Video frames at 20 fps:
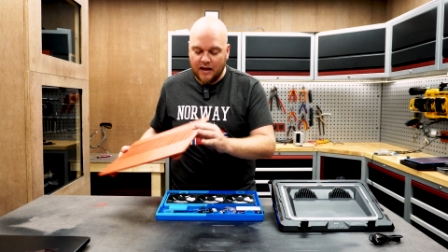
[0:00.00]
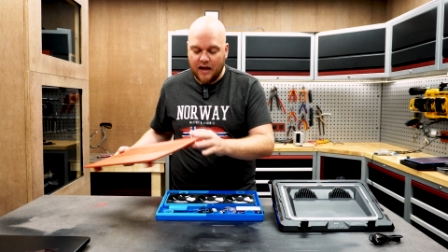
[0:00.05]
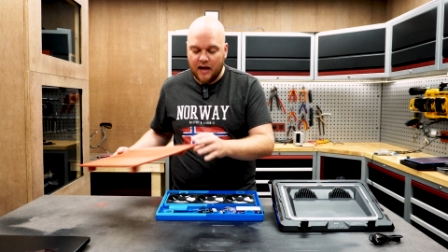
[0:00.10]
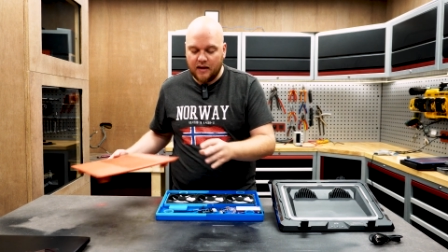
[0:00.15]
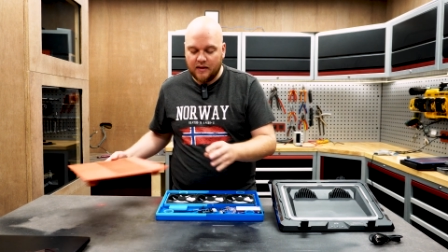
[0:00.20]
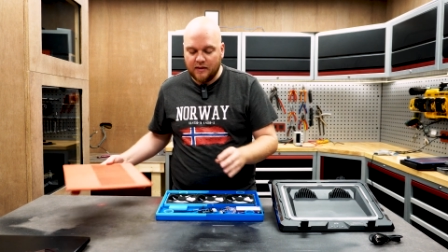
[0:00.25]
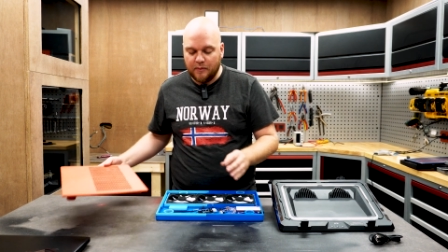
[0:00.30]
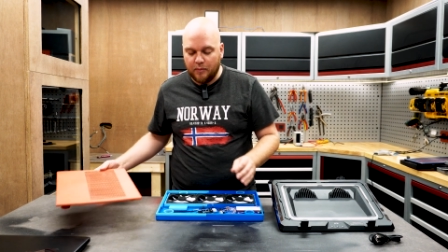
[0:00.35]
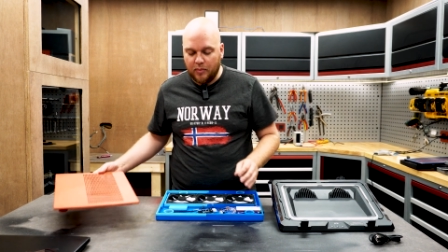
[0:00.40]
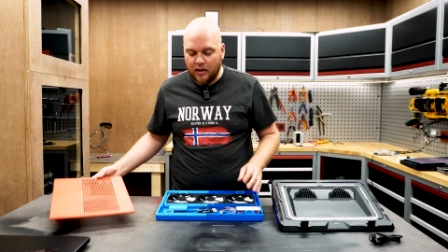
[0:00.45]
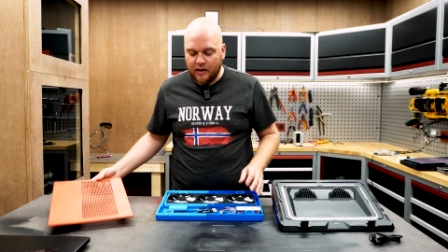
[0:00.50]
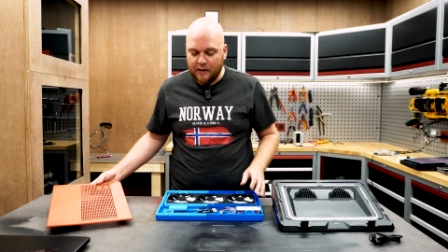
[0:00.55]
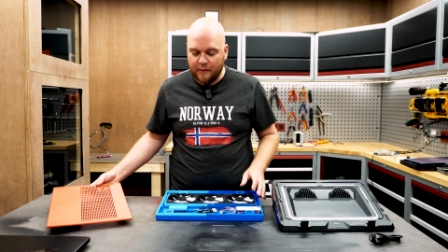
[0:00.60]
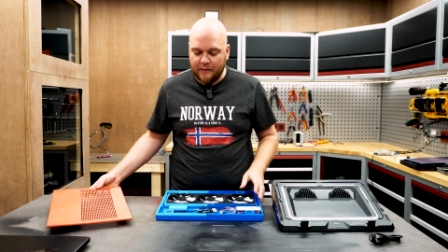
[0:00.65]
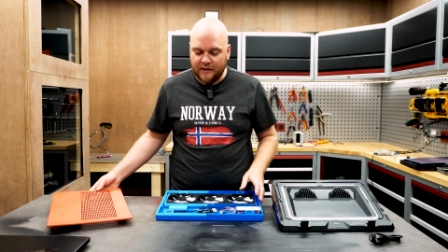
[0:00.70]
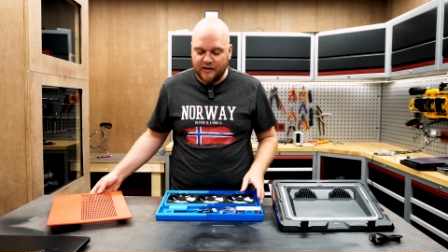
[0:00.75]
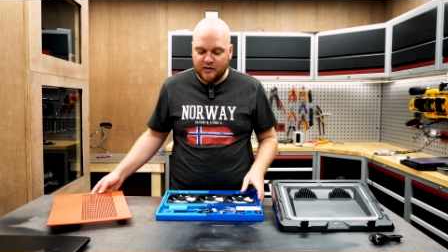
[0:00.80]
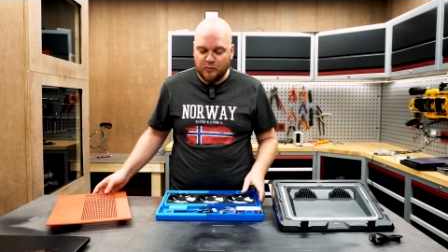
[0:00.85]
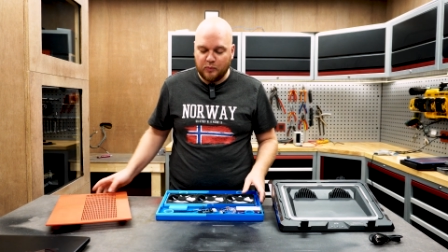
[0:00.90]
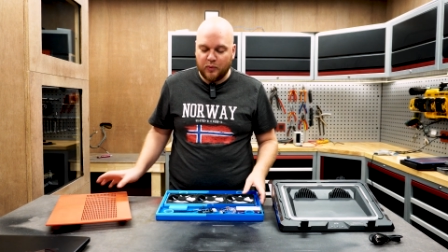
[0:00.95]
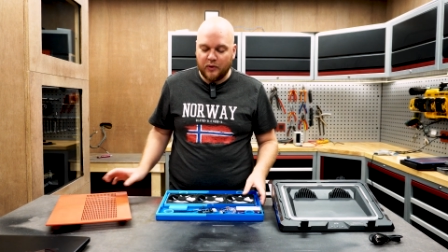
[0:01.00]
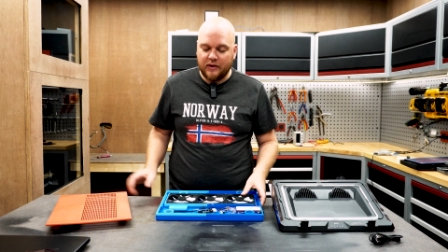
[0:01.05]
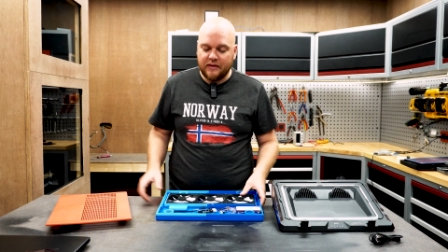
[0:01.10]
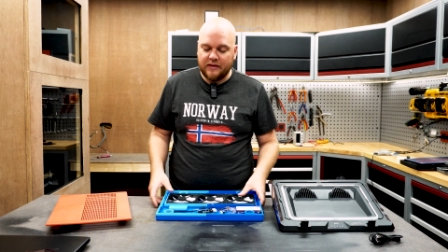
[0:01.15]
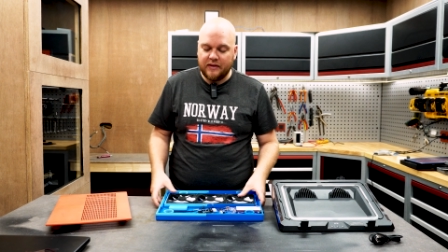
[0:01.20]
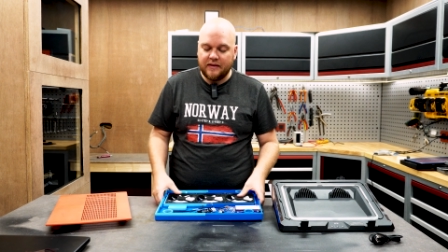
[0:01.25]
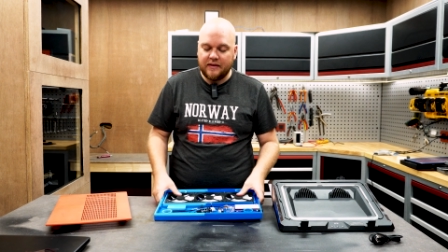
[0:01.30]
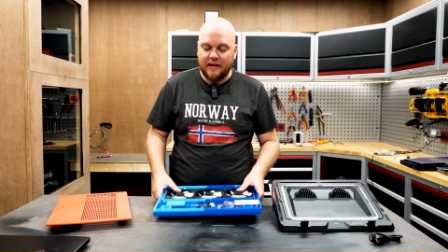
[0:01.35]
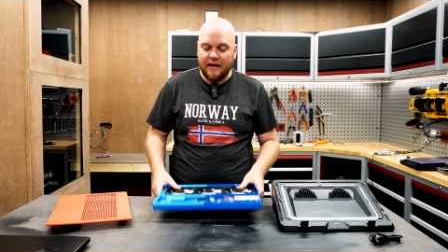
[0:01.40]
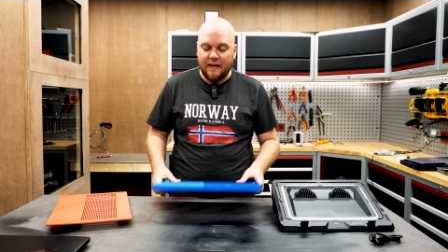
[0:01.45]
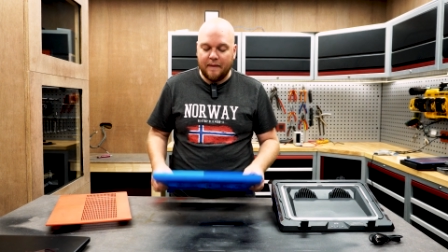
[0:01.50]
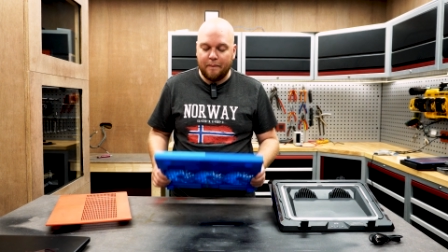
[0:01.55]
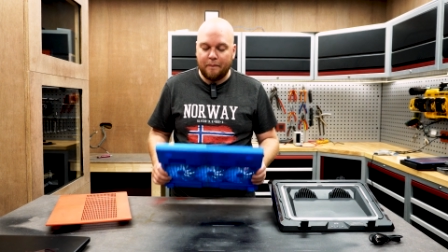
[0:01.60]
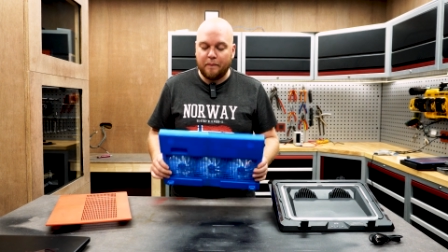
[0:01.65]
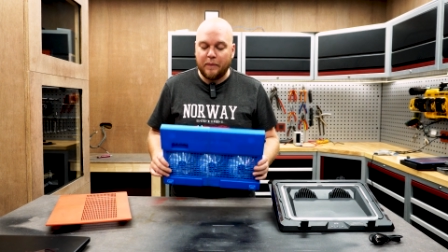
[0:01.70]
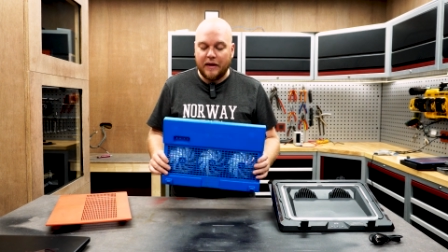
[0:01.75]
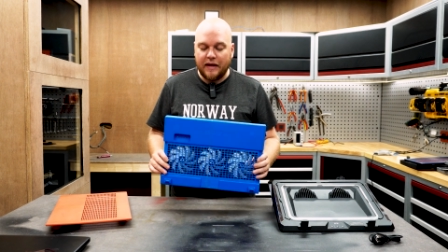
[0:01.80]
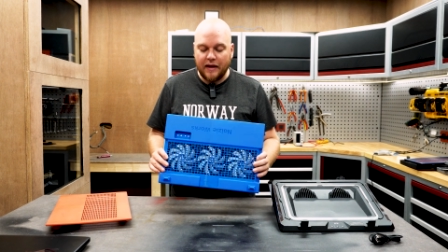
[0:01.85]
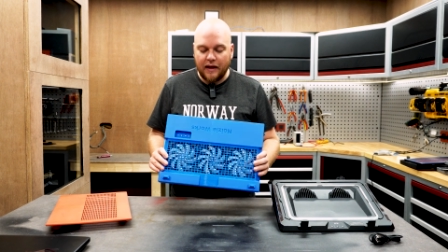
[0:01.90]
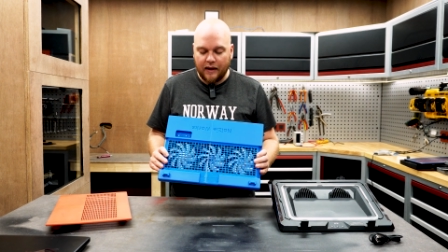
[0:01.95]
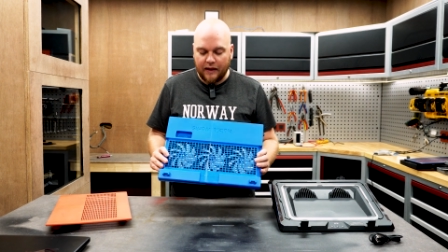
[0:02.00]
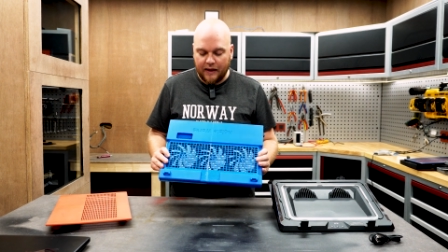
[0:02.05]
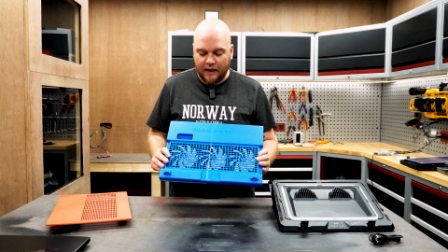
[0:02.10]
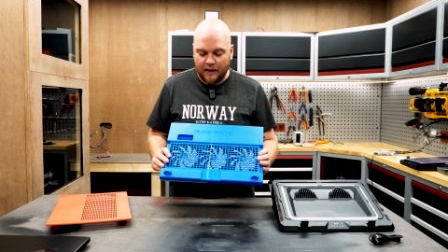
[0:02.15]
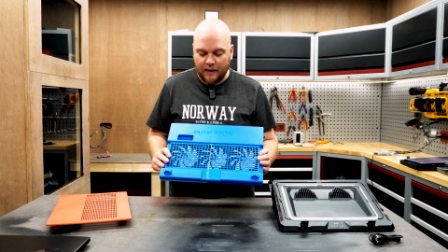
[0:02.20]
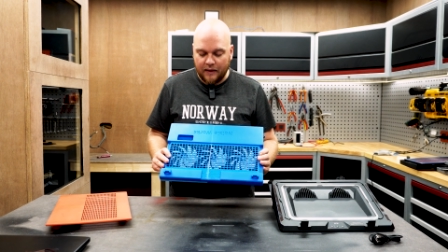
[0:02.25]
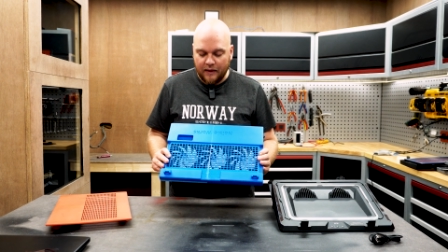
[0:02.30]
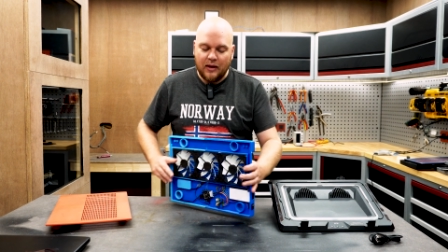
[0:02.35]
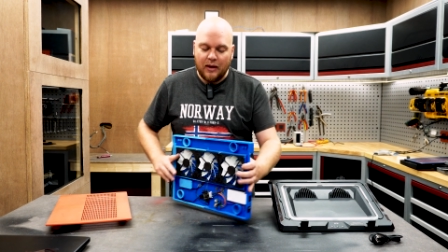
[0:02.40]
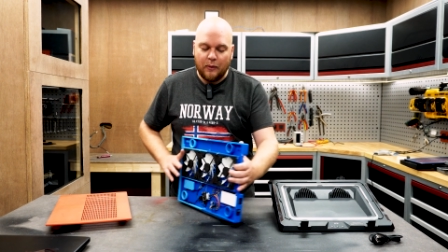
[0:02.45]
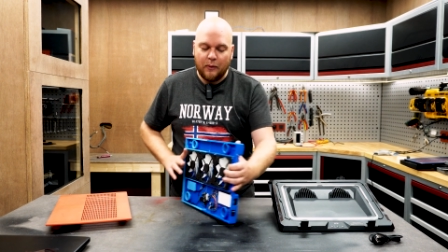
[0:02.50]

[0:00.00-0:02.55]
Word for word: and the bottom is printed in PLA.